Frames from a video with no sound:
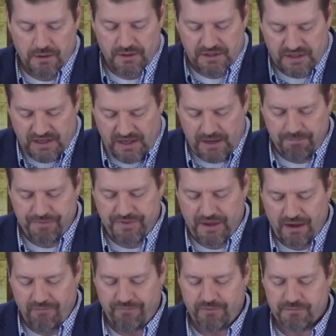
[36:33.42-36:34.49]
keep
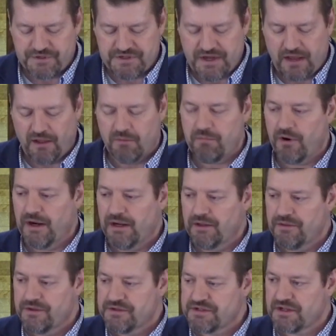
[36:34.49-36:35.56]
them from
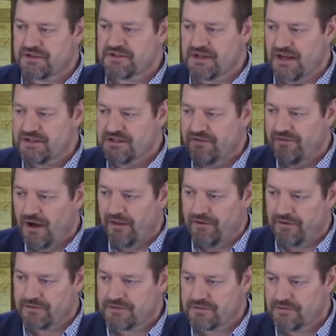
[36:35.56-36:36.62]
celebrating the success of
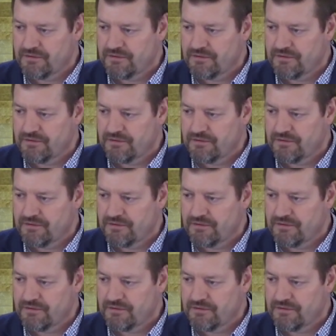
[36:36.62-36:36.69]
others.